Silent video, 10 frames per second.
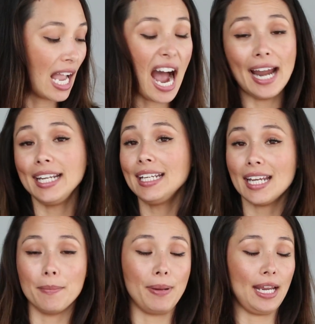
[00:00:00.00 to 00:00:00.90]
I didn't
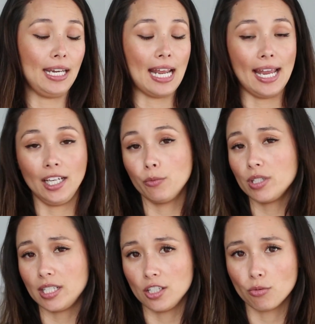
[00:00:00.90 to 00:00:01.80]
get paid any
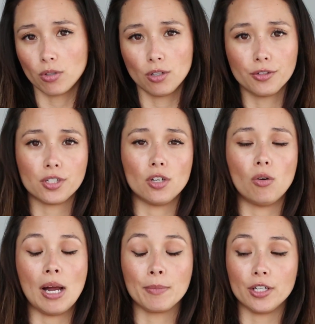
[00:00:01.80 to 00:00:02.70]
residuals,
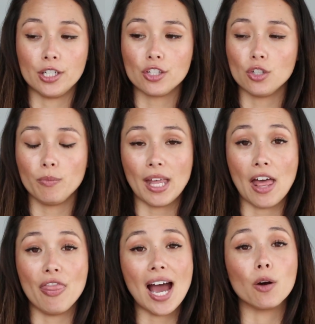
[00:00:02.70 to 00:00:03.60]
so I'm going to assume
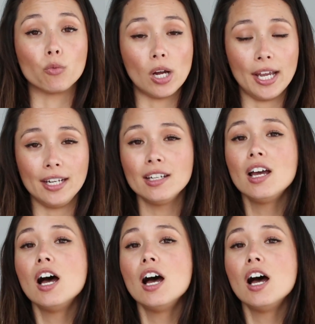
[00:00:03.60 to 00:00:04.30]
that that run